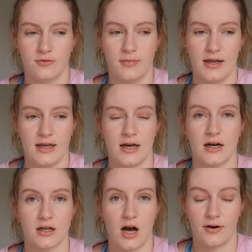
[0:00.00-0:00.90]
for me
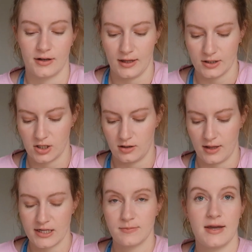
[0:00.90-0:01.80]
currently, so
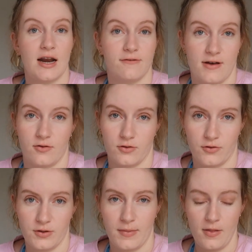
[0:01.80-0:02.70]
that's been a favorite
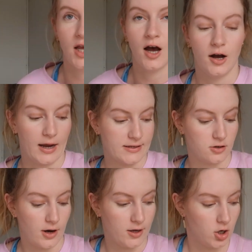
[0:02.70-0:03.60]
of the month. Okay,
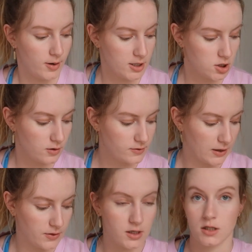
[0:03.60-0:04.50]
so I know I should have
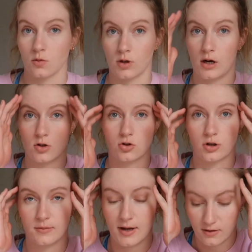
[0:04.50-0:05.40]
said this when I was
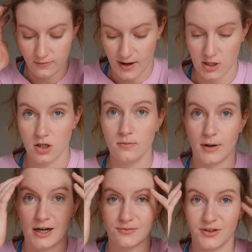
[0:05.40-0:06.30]
talking about the fashion,
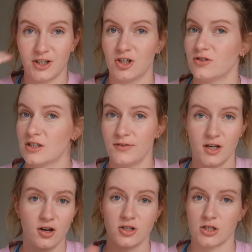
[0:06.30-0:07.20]
but you know, this
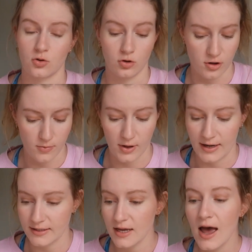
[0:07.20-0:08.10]
video is just all over the
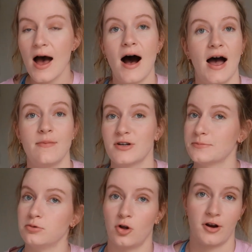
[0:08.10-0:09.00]
place. I'm
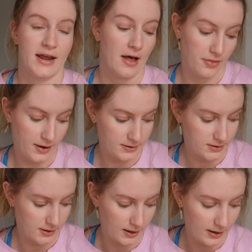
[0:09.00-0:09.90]
just blurting out things
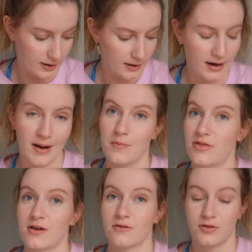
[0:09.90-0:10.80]
as I
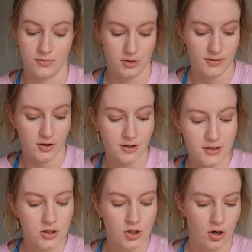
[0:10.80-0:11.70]
think of them, to be honest.
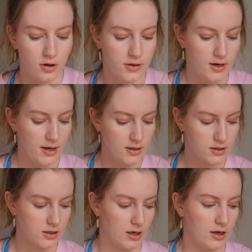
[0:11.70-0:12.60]
So the
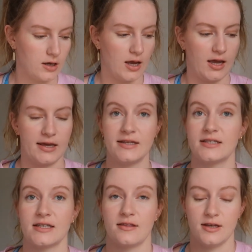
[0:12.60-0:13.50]
next thing
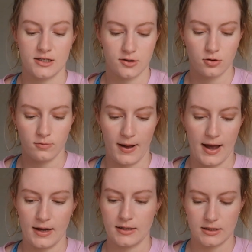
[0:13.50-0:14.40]
is these little
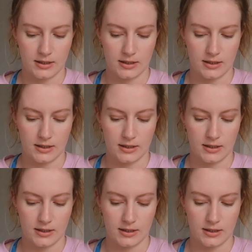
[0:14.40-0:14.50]
bags